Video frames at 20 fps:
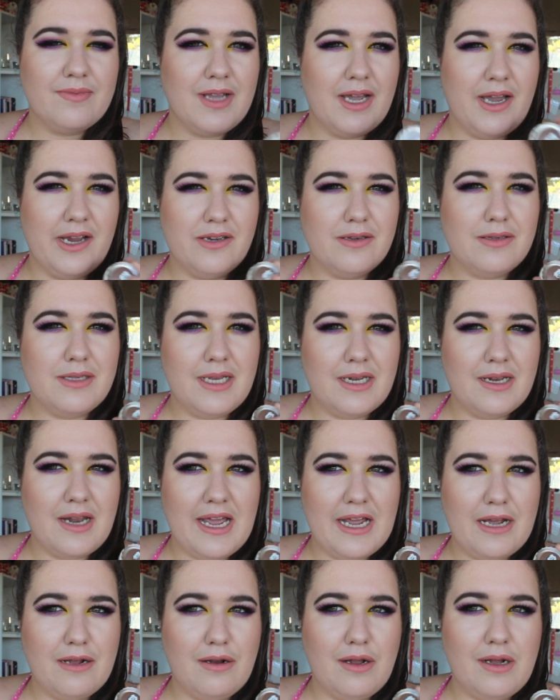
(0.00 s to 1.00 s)
I just said
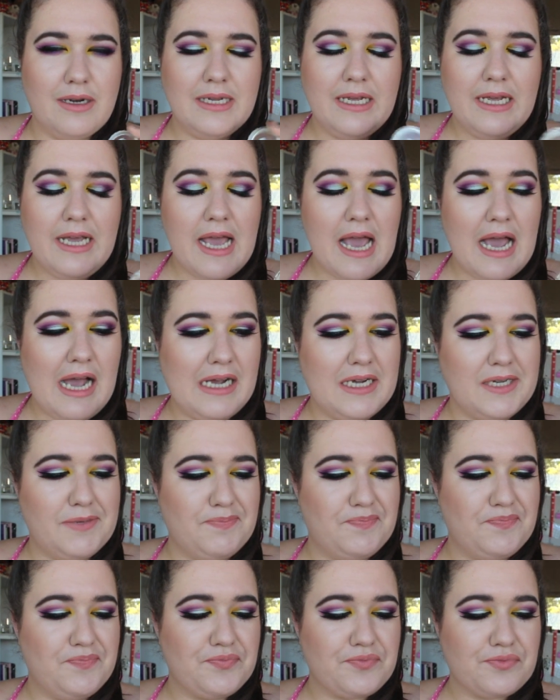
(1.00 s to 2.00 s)
like a
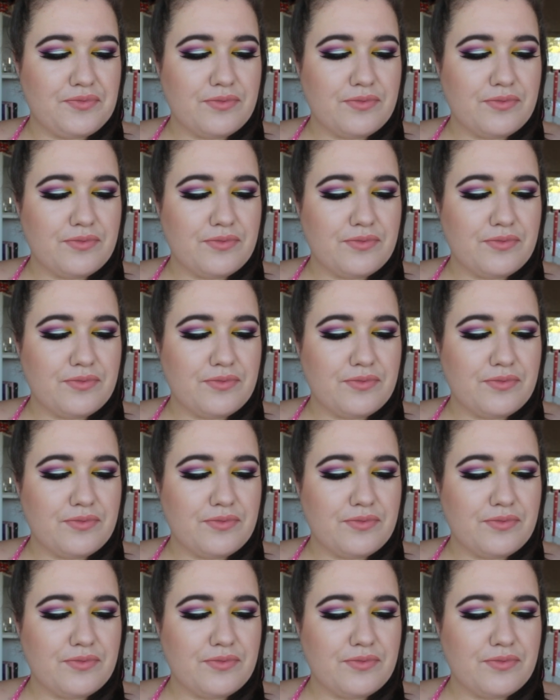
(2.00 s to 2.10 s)
lot.